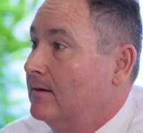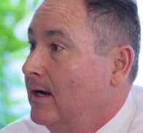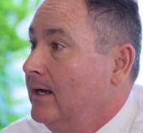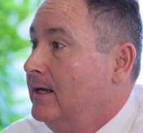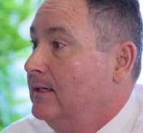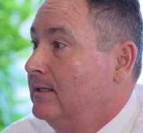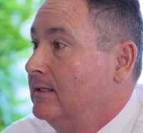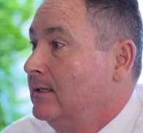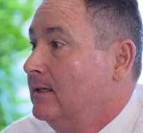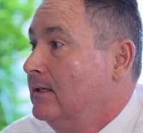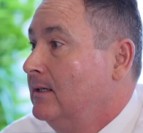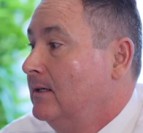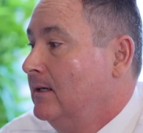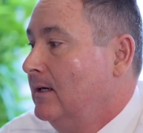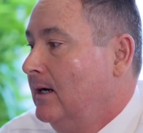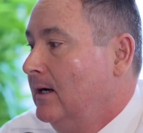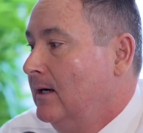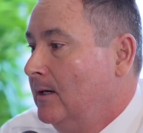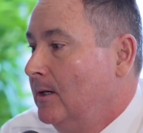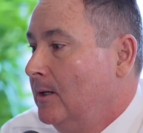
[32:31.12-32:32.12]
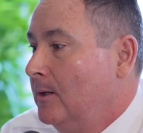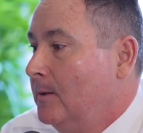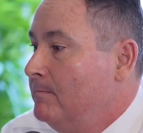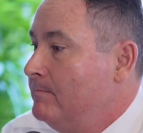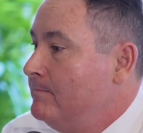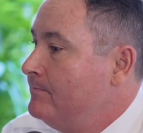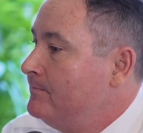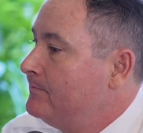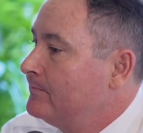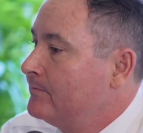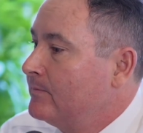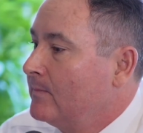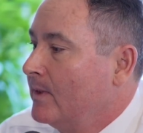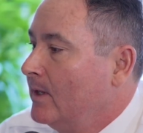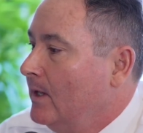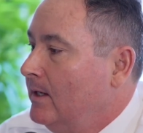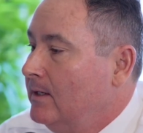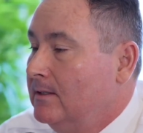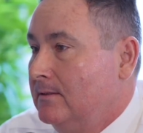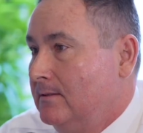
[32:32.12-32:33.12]
right?" And
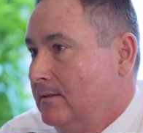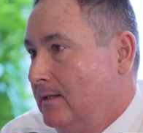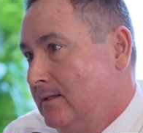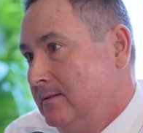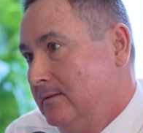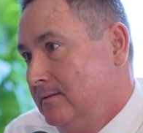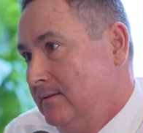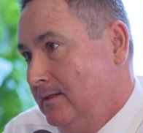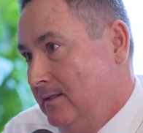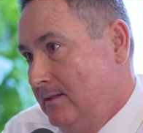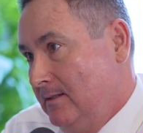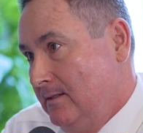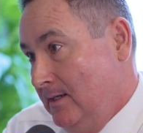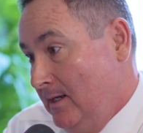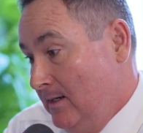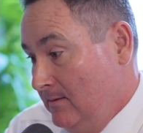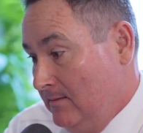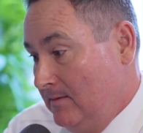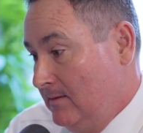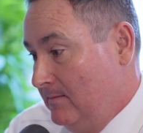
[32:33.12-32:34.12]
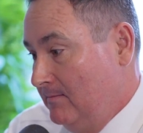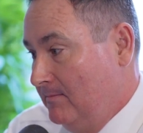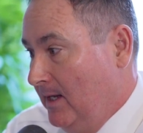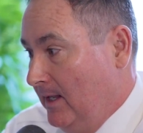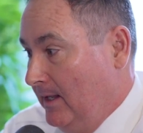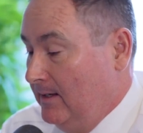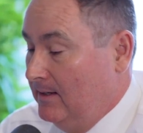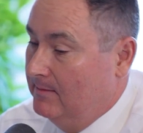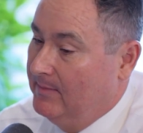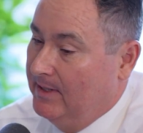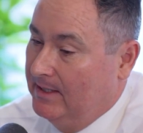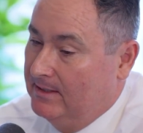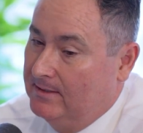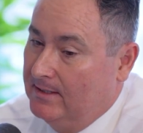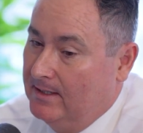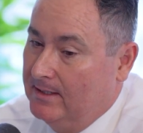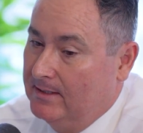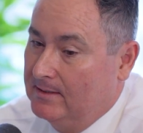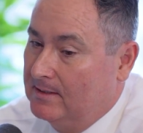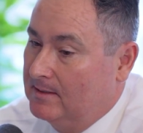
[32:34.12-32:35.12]
it makes
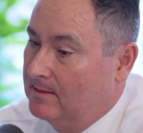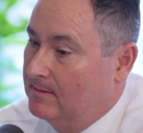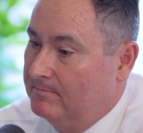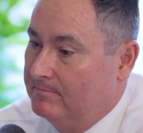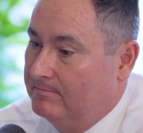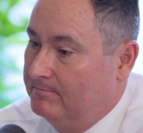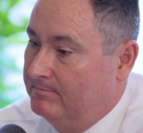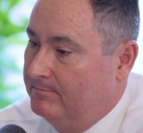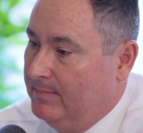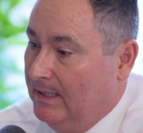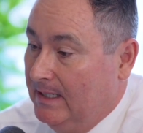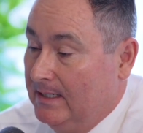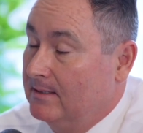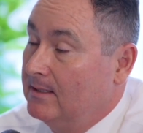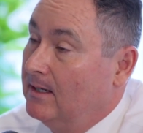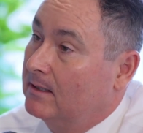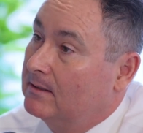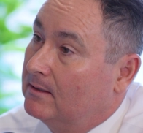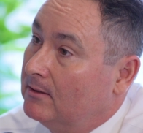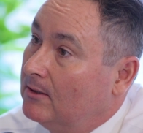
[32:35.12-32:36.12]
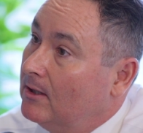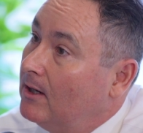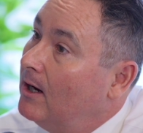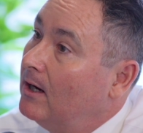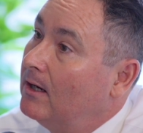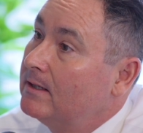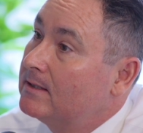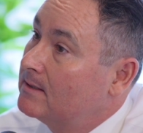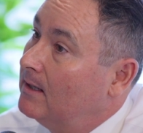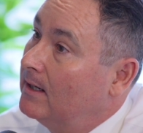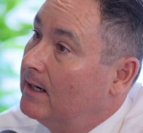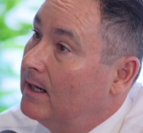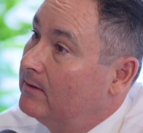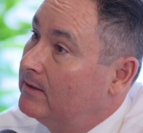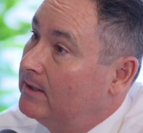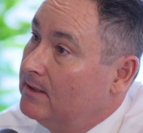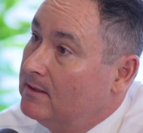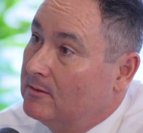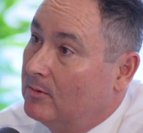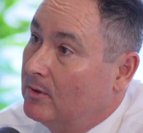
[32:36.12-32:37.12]
sense, but it's not the law. It's not how
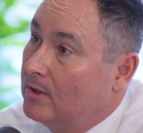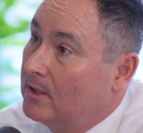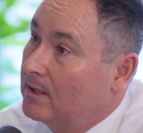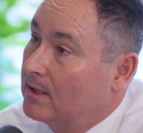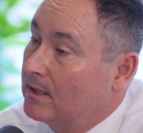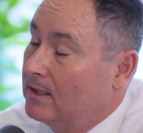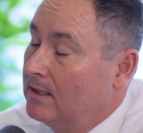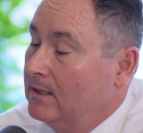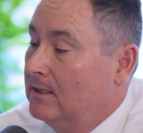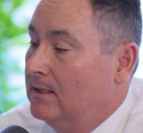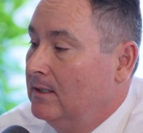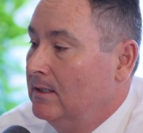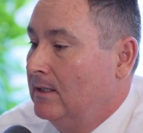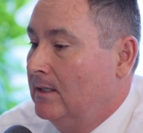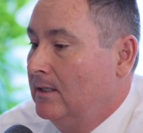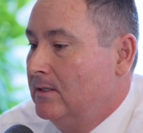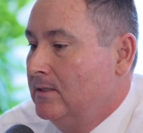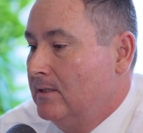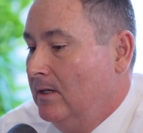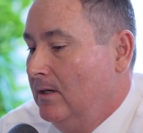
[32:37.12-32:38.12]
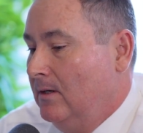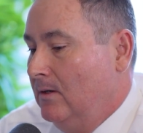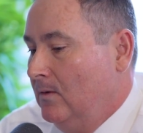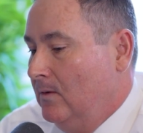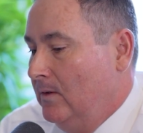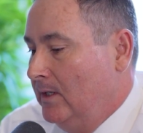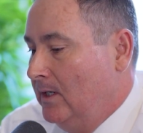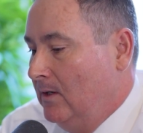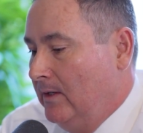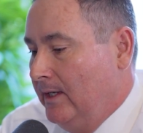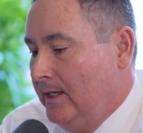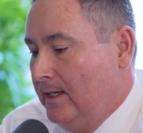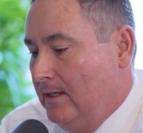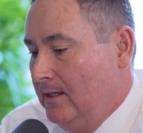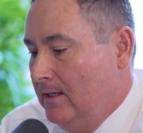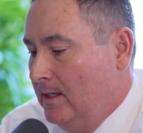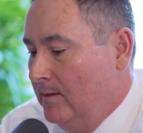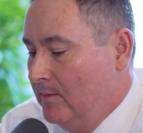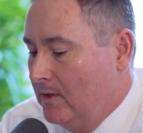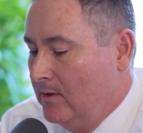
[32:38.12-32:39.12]
things work. So like
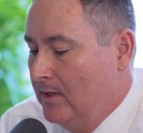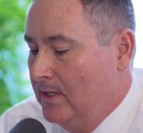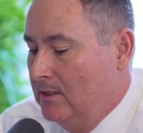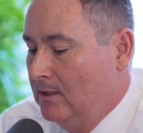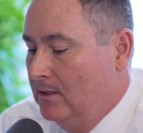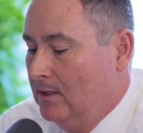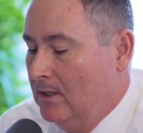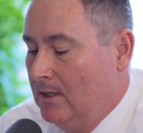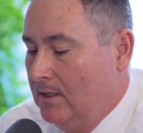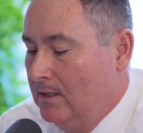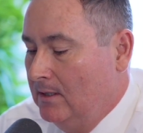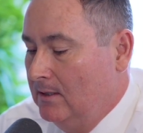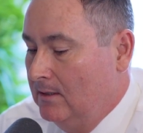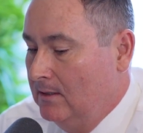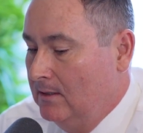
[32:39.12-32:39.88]
immigration law,